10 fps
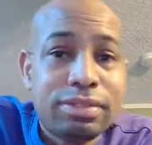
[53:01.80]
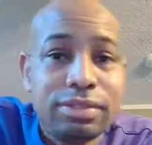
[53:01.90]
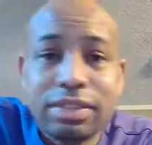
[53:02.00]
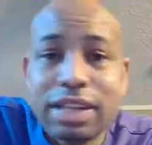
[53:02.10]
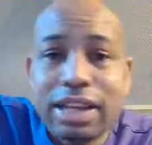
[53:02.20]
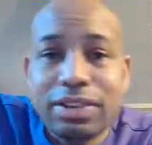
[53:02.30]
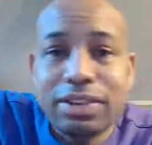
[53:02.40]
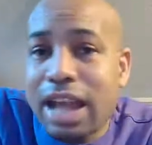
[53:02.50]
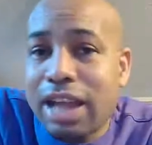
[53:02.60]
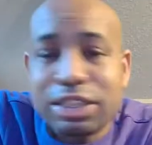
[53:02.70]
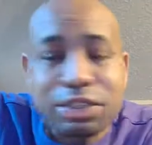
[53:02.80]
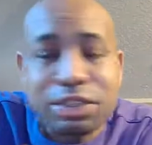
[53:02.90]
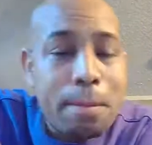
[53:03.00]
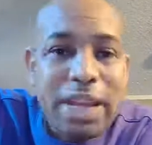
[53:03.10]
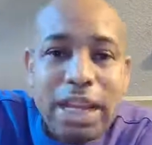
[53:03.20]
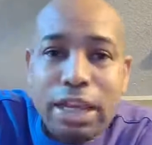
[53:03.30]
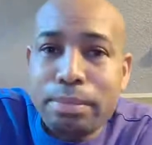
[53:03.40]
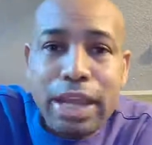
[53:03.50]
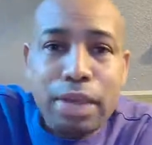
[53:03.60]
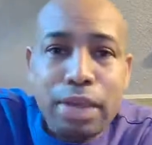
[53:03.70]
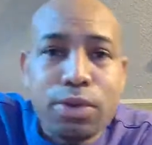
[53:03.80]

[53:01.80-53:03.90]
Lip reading: I go live, just go bing, bang, boom,